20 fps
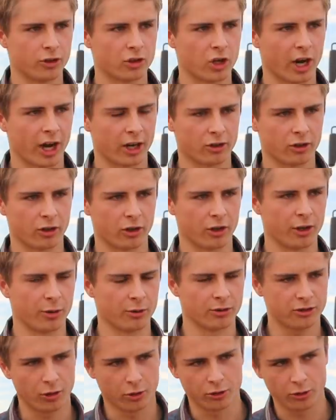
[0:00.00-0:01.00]
The tractor, he
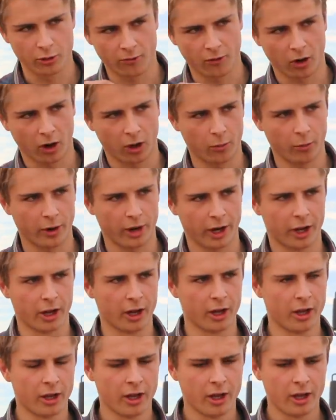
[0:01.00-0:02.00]
was still too far away,
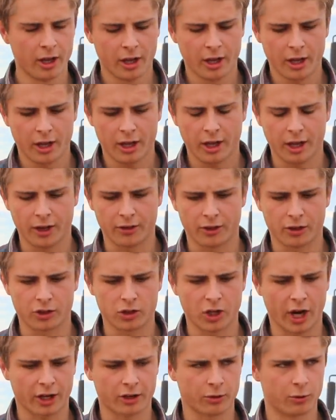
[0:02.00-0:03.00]
and the
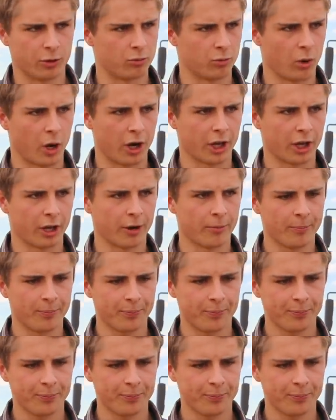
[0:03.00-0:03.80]
tractor was running.